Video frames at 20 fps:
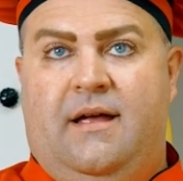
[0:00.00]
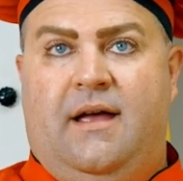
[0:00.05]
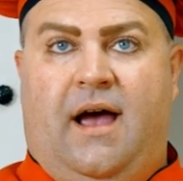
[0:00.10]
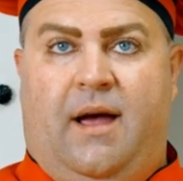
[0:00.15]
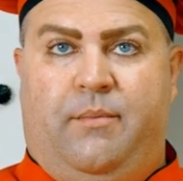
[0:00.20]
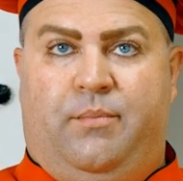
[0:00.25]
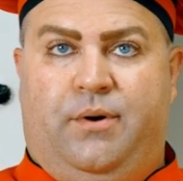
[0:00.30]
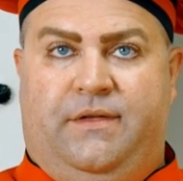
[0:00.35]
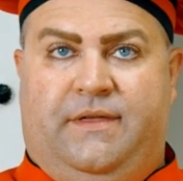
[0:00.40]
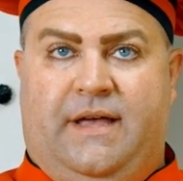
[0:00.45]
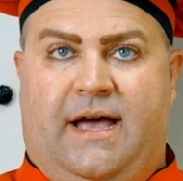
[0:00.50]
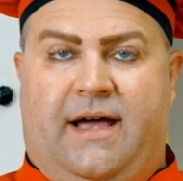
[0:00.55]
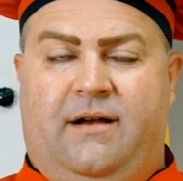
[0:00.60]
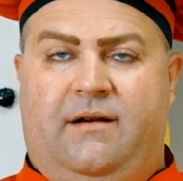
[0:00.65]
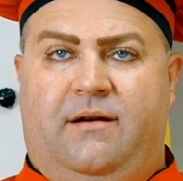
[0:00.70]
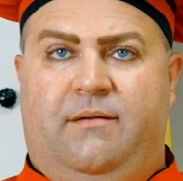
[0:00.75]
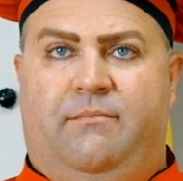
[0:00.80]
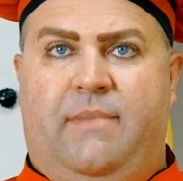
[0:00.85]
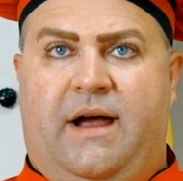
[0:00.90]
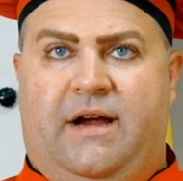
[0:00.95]
I put that
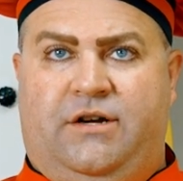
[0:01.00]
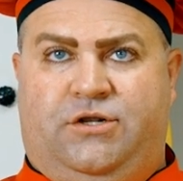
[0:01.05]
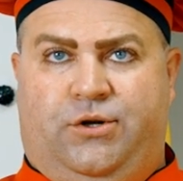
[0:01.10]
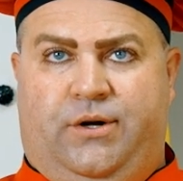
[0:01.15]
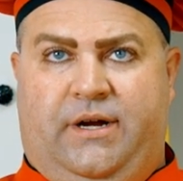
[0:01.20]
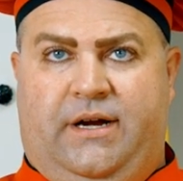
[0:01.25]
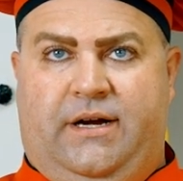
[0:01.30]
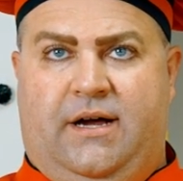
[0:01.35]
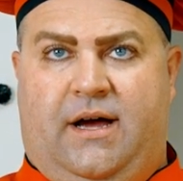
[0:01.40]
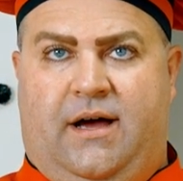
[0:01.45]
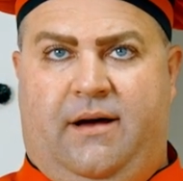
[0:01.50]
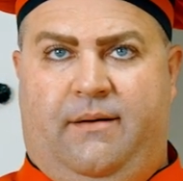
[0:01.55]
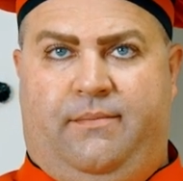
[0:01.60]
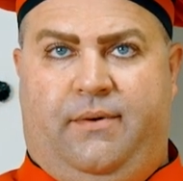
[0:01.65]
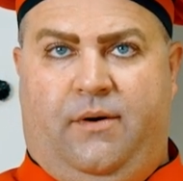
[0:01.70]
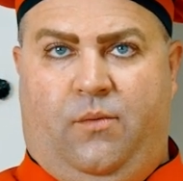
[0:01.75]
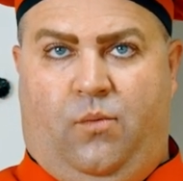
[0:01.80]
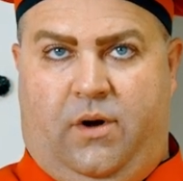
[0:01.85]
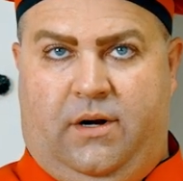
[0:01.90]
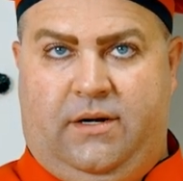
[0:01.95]
in a measuring cup,
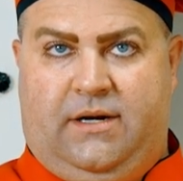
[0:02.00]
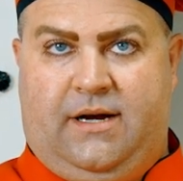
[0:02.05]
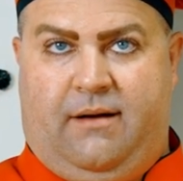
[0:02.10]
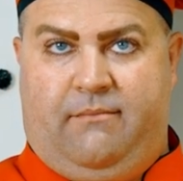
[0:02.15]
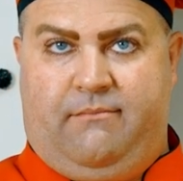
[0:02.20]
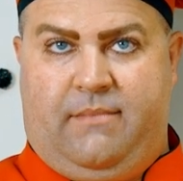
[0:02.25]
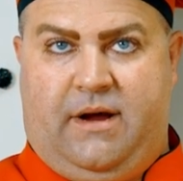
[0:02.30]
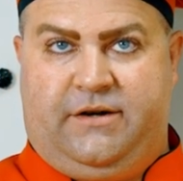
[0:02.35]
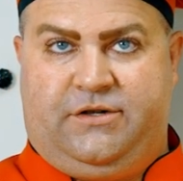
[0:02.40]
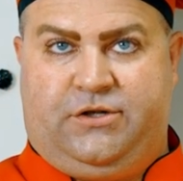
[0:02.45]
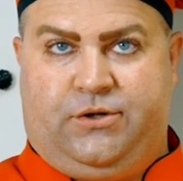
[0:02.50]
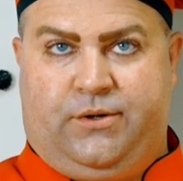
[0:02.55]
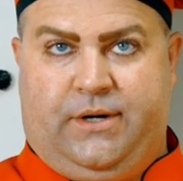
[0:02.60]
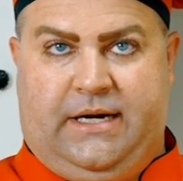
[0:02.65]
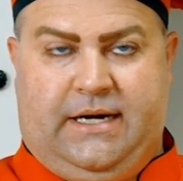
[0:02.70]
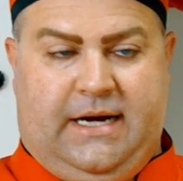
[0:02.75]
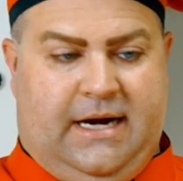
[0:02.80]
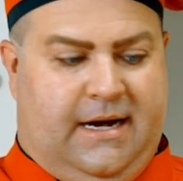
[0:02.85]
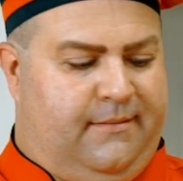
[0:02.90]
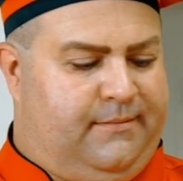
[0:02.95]
a 1 cup measuring
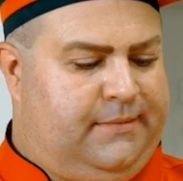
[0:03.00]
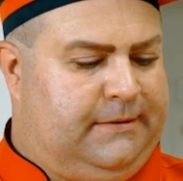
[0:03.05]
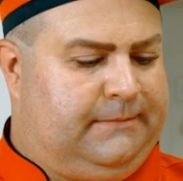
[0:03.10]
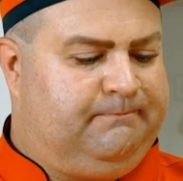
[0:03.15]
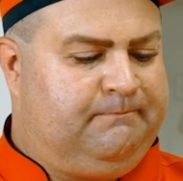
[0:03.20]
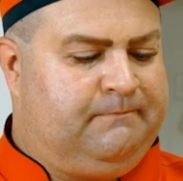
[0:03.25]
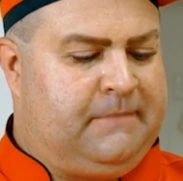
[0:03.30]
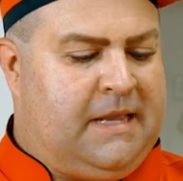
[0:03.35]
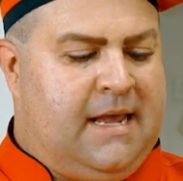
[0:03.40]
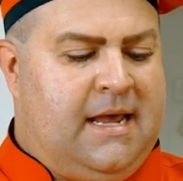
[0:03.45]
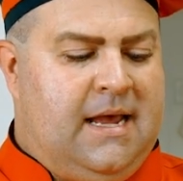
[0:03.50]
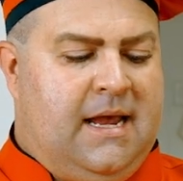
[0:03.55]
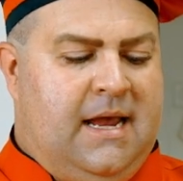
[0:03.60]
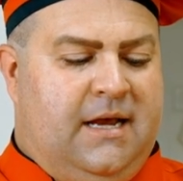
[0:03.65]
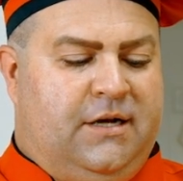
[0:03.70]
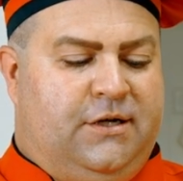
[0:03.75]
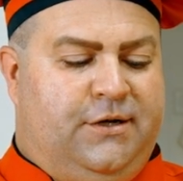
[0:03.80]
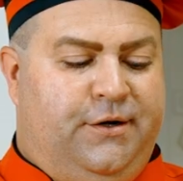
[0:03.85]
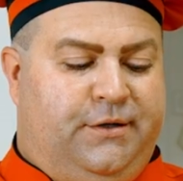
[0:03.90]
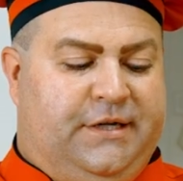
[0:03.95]
cup.
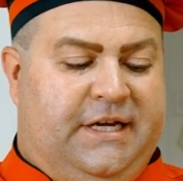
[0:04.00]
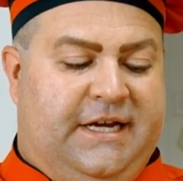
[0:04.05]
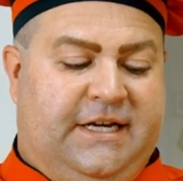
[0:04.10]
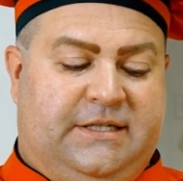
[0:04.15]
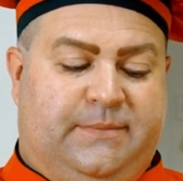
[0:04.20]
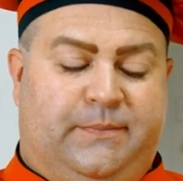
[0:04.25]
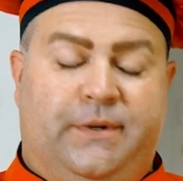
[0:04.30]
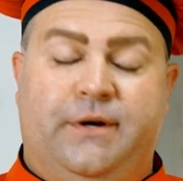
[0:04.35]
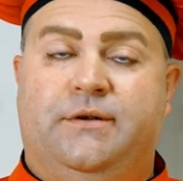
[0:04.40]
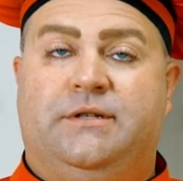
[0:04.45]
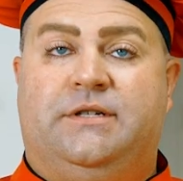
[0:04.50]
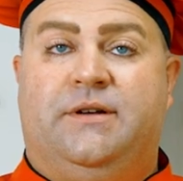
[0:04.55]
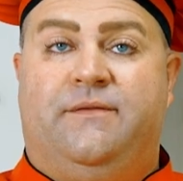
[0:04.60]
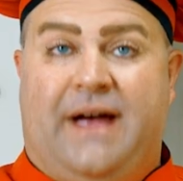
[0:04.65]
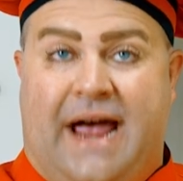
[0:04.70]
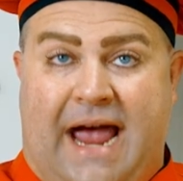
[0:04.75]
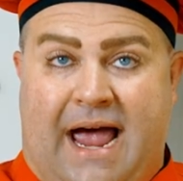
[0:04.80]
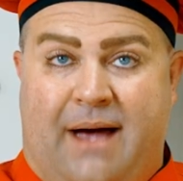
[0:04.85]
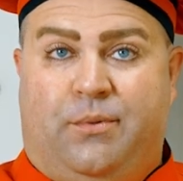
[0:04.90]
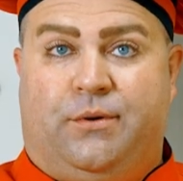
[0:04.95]
2 teaspoons of
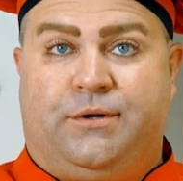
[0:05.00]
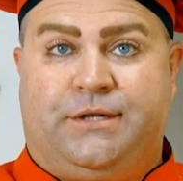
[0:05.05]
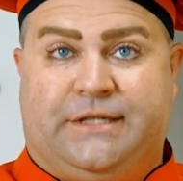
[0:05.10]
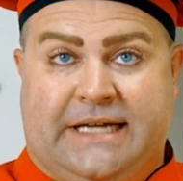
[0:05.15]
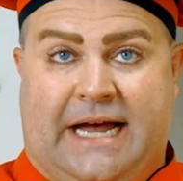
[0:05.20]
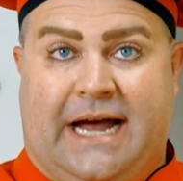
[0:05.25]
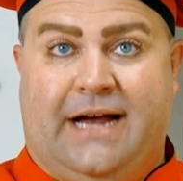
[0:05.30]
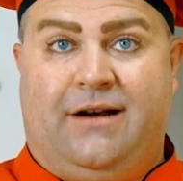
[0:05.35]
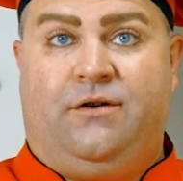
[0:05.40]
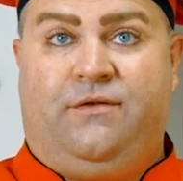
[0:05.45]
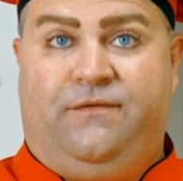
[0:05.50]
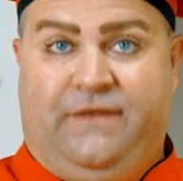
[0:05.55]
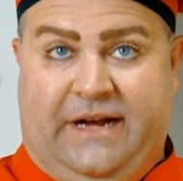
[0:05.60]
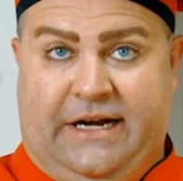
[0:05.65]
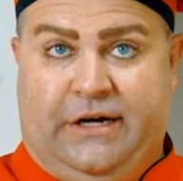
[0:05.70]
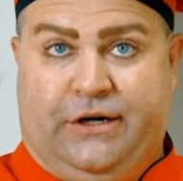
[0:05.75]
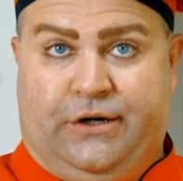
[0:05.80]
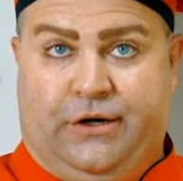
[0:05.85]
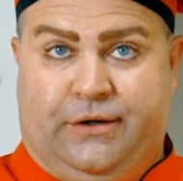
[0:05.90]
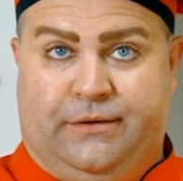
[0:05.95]
apple cider
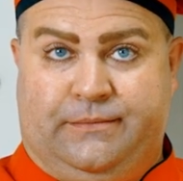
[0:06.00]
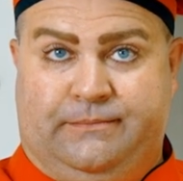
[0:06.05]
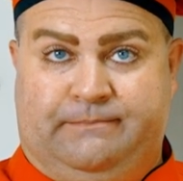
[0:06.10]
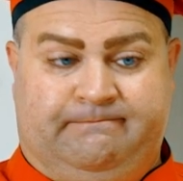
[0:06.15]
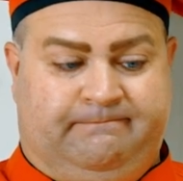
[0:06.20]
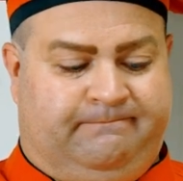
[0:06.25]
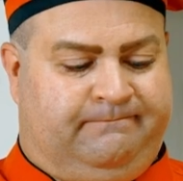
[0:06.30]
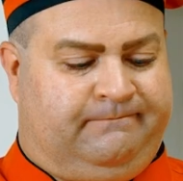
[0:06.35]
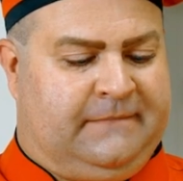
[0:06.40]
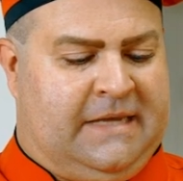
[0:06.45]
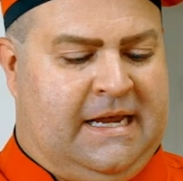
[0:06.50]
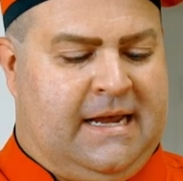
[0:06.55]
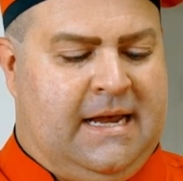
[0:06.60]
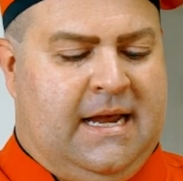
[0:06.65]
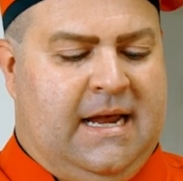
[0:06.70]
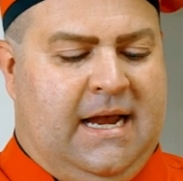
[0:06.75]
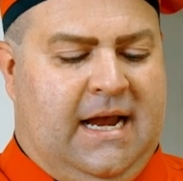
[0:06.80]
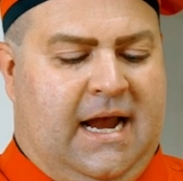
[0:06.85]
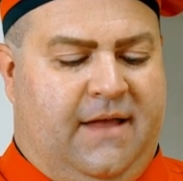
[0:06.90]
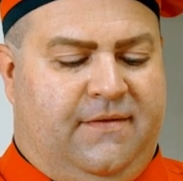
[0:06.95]
vinegar.
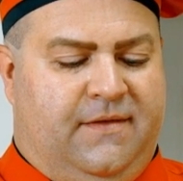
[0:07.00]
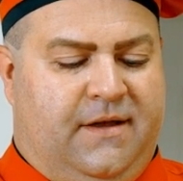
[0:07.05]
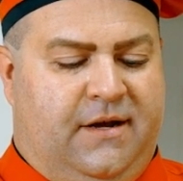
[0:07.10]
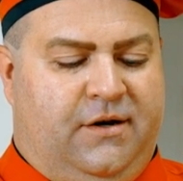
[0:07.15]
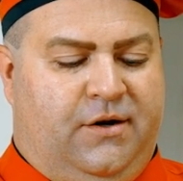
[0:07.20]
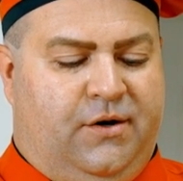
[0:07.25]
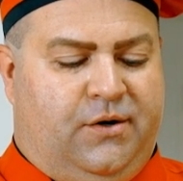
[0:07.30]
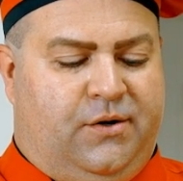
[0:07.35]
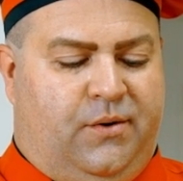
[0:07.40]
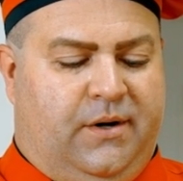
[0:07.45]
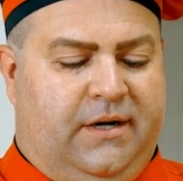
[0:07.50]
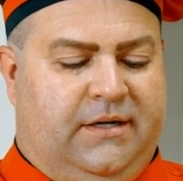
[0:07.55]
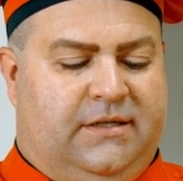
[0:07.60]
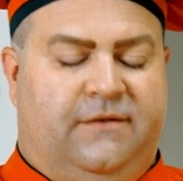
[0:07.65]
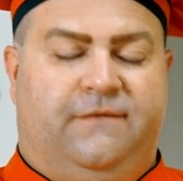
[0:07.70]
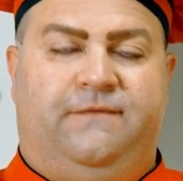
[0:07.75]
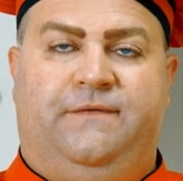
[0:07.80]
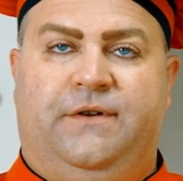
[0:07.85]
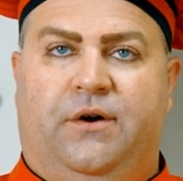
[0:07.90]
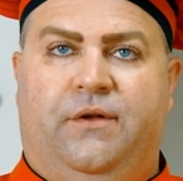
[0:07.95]
And then you're going
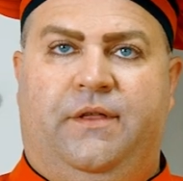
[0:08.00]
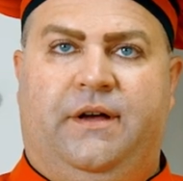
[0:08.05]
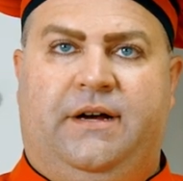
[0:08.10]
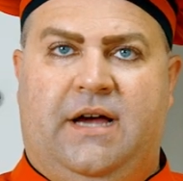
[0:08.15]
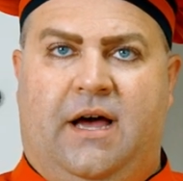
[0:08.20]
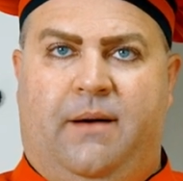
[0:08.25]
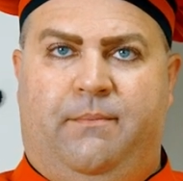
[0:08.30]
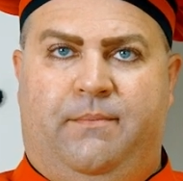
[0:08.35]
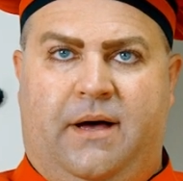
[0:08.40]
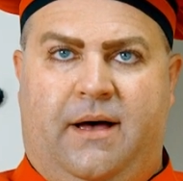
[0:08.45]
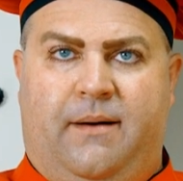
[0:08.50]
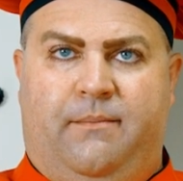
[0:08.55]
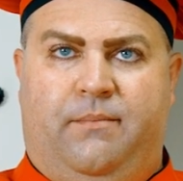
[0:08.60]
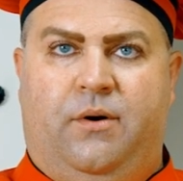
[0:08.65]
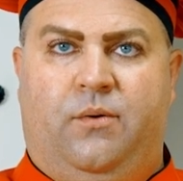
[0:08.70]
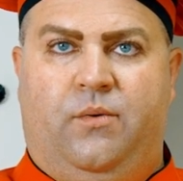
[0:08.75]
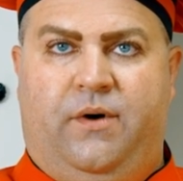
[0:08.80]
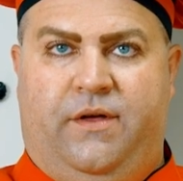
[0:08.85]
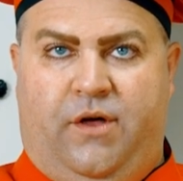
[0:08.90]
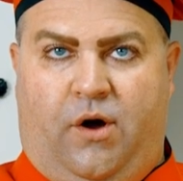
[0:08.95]
to fill the cup up
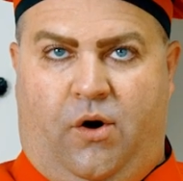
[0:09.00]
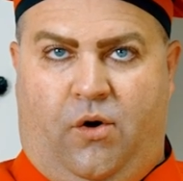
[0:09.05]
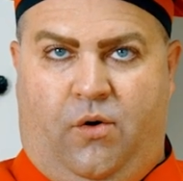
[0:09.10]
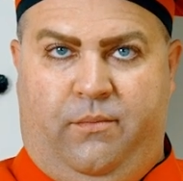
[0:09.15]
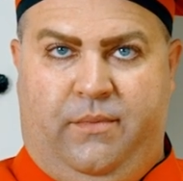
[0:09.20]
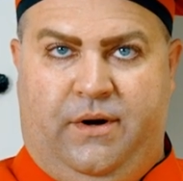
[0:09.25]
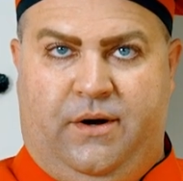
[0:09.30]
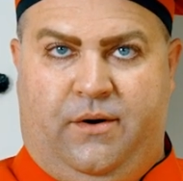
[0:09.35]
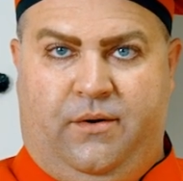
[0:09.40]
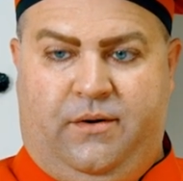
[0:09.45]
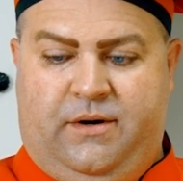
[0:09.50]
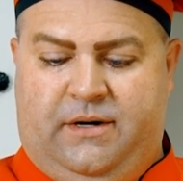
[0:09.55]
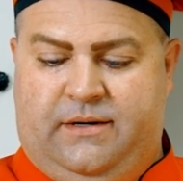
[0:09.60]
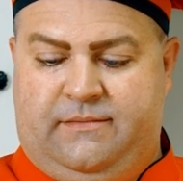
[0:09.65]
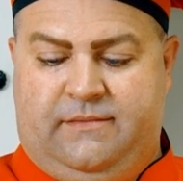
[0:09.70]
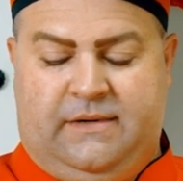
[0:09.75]
with whole milk,